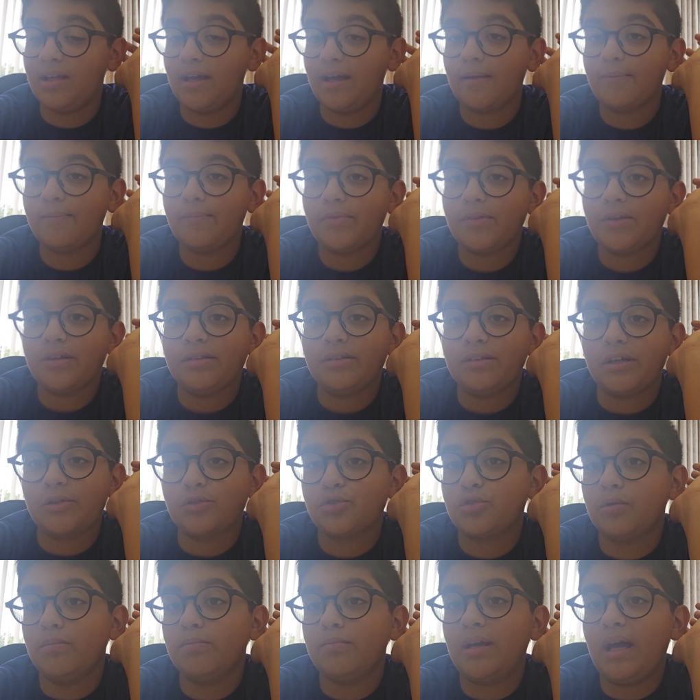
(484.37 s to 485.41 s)
That
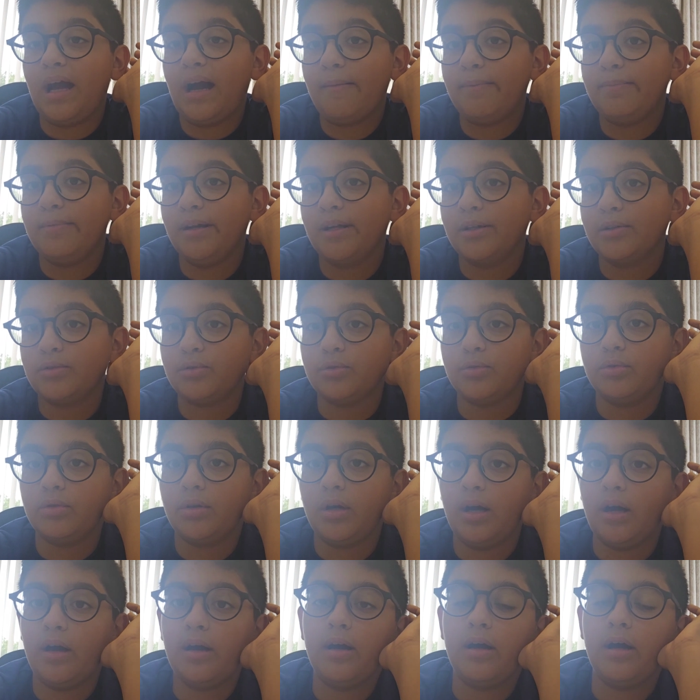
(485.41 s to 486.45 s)
shouldn't be happening to
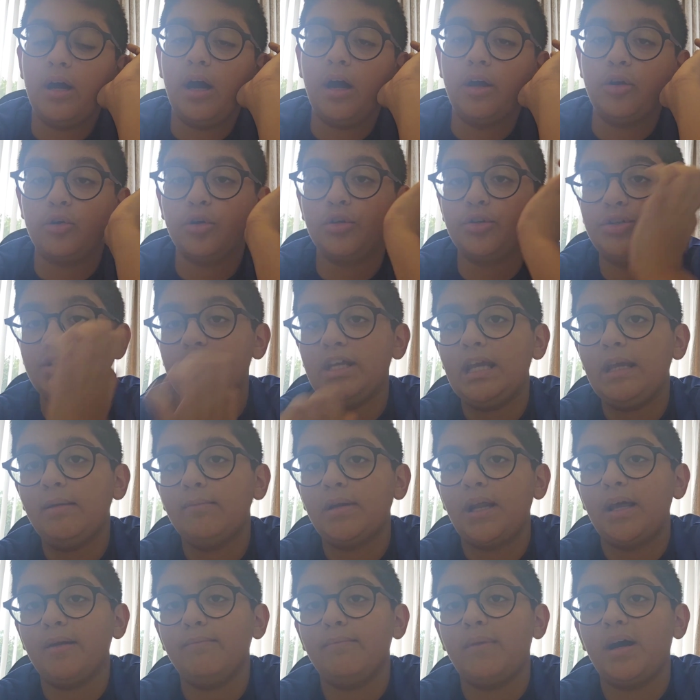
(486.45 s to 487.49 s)
a good team
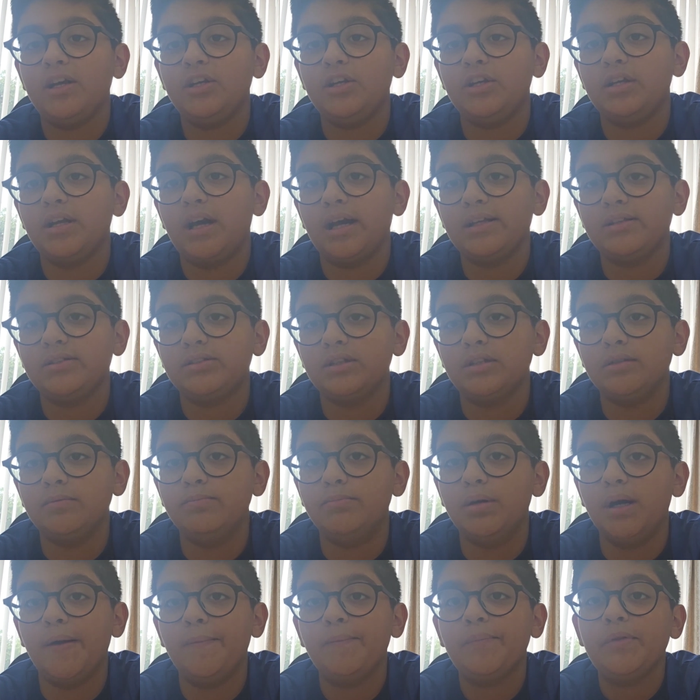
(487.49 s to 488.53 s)
like Man United,
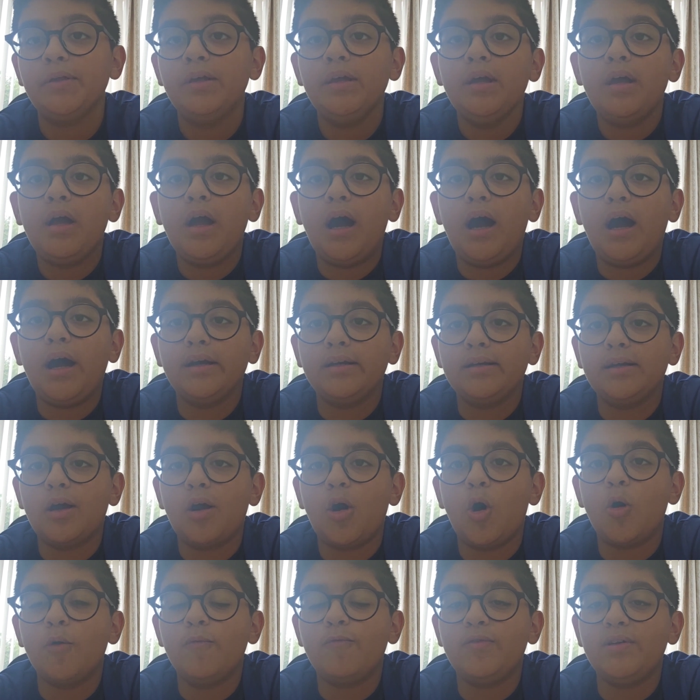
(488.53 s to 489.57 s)

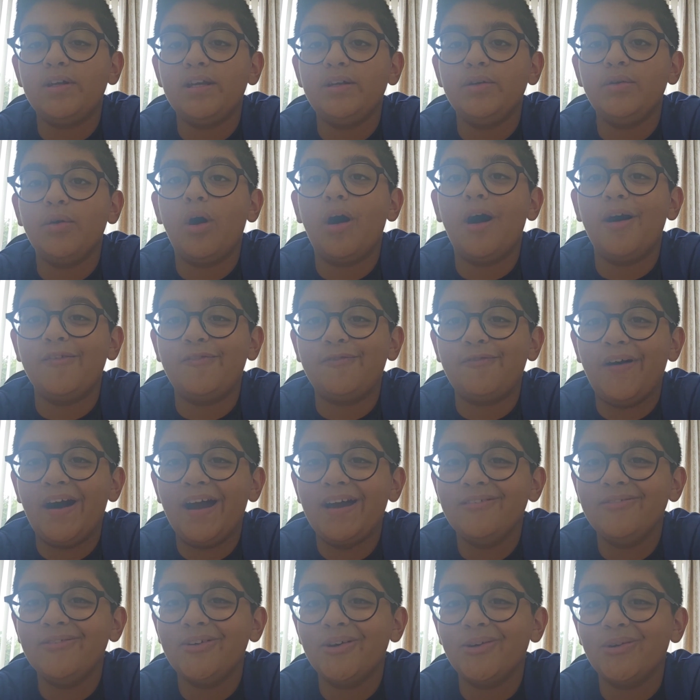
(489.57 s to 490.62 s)
hopefully not a
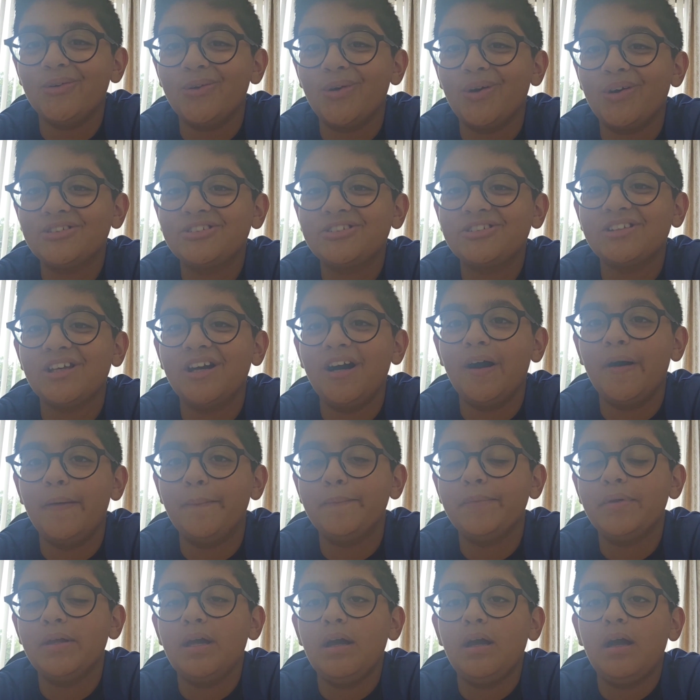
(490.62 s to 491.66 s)
5-0 loss.
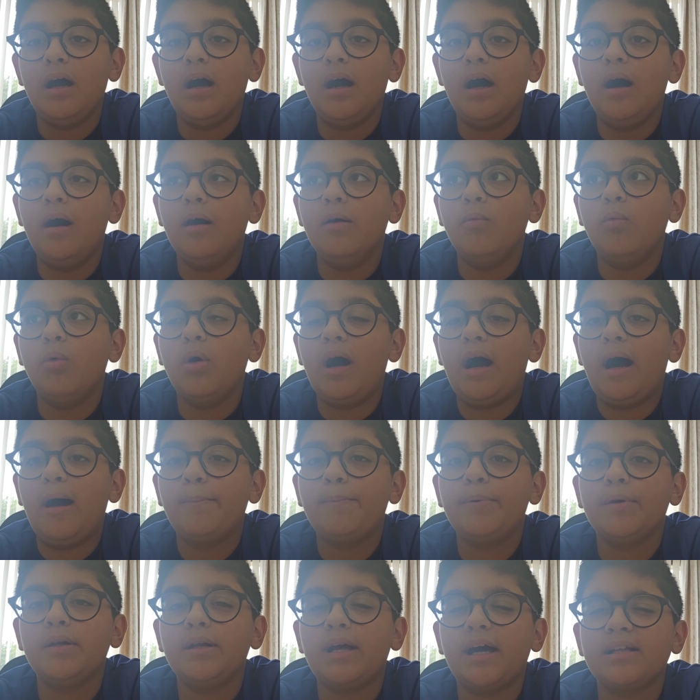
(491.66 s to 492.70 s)
What
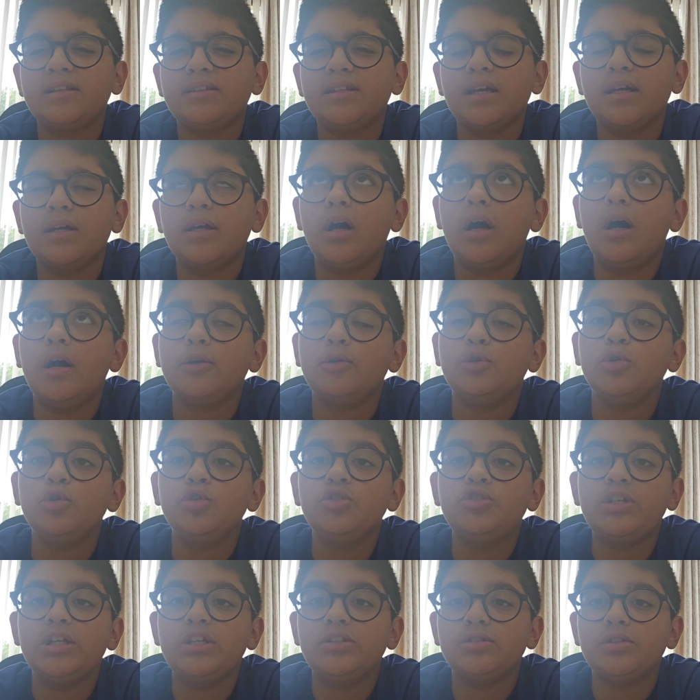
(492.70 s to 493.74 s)
happened, I think, three
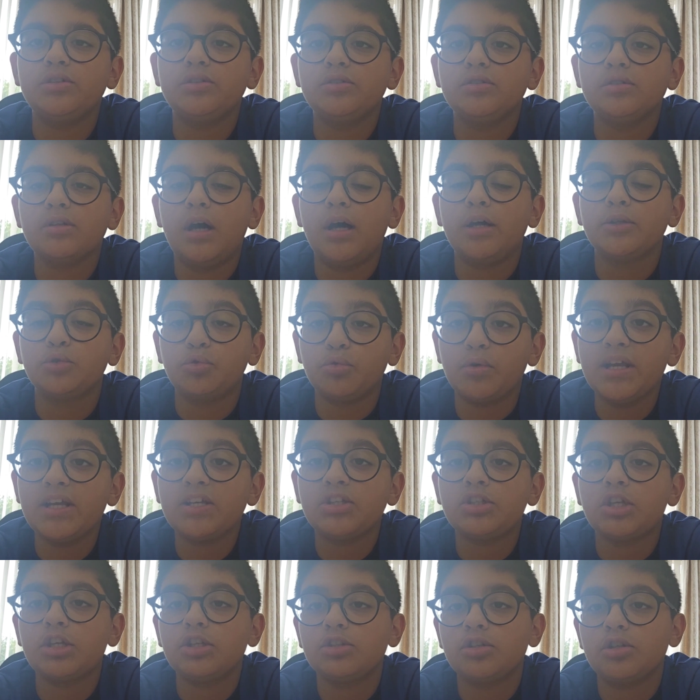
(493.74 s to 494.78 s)

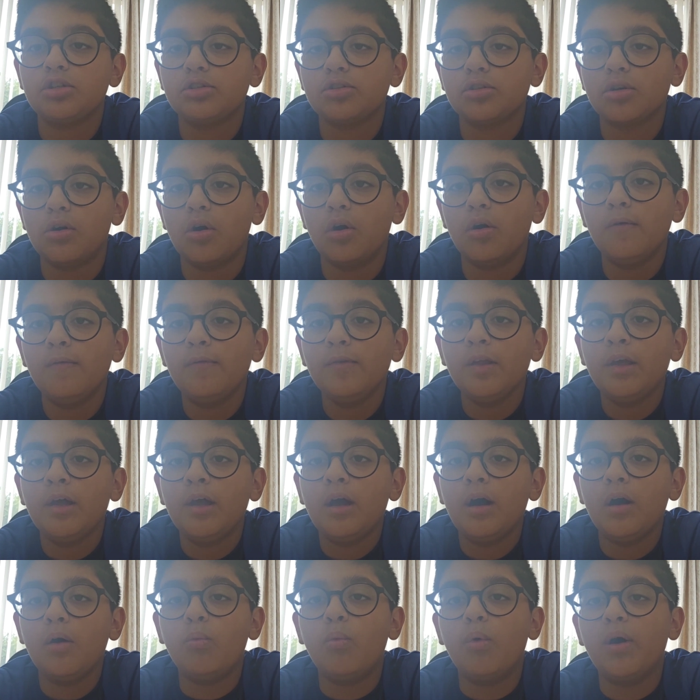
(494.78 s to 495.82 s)
seasons ago
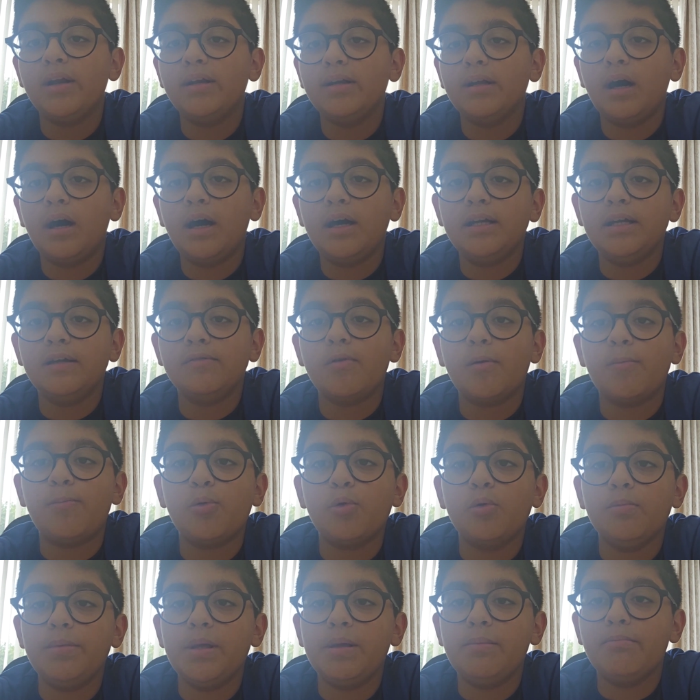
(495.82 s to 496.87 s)
when
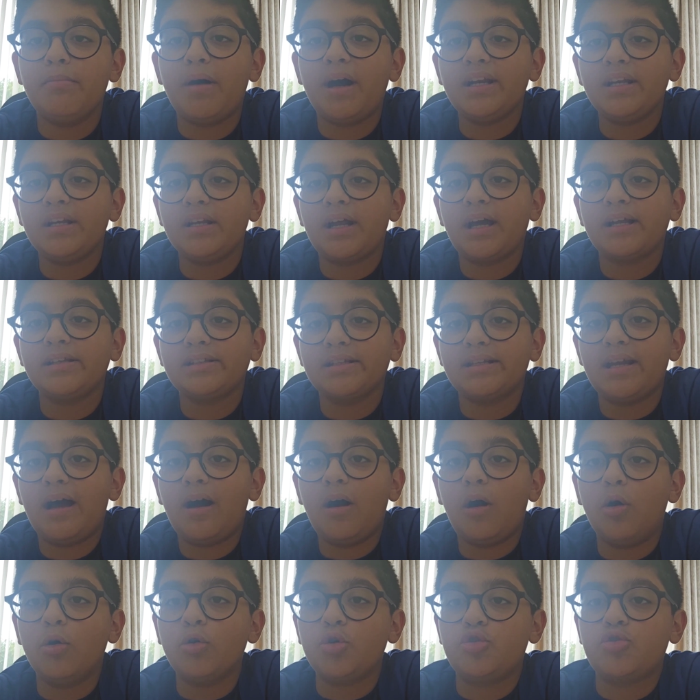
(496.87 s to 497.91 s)
Liverpool beat Man United at
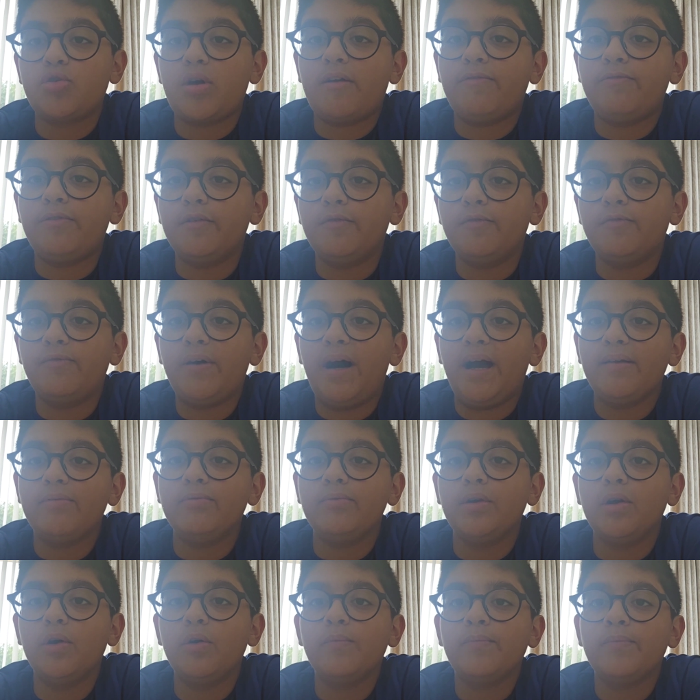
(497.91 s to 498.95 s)
Old Trafford
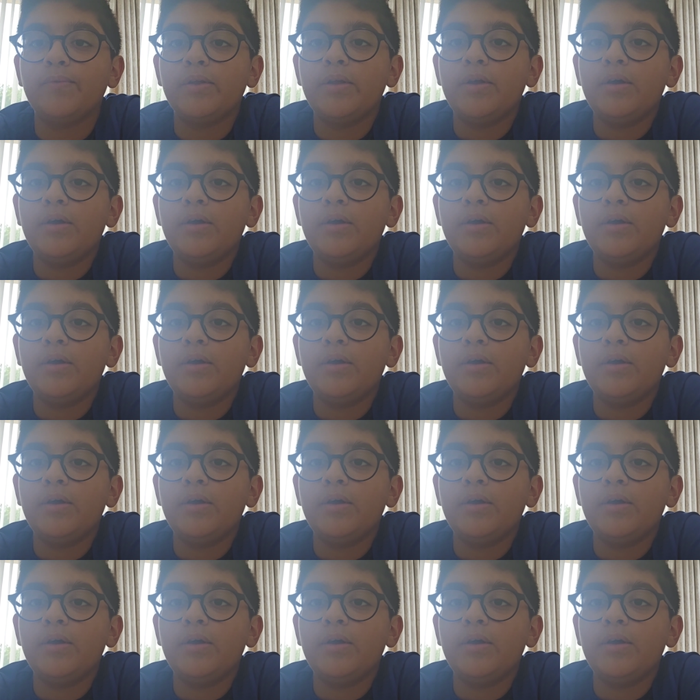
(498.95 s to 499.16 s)
5-0.